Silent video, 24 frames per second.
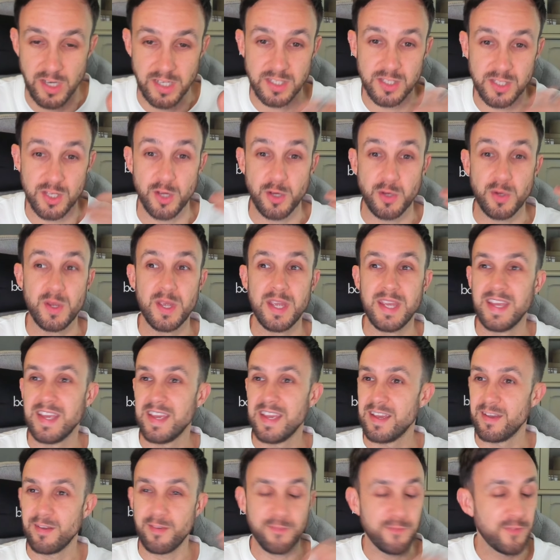So
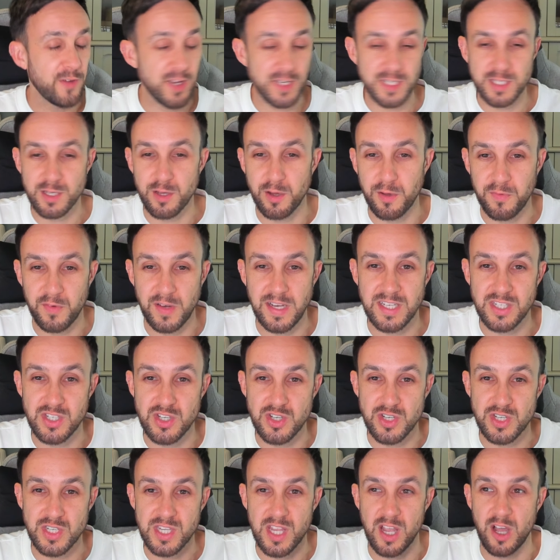first off, let's
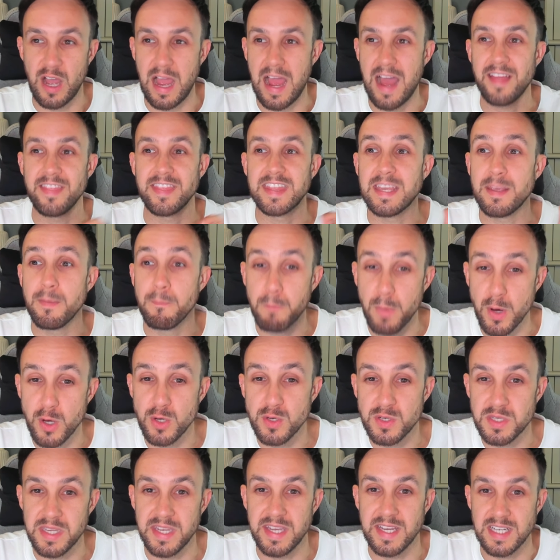just start at the
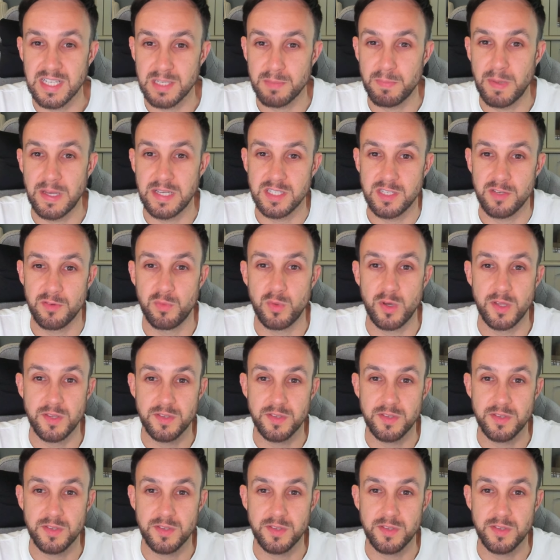most expensive one.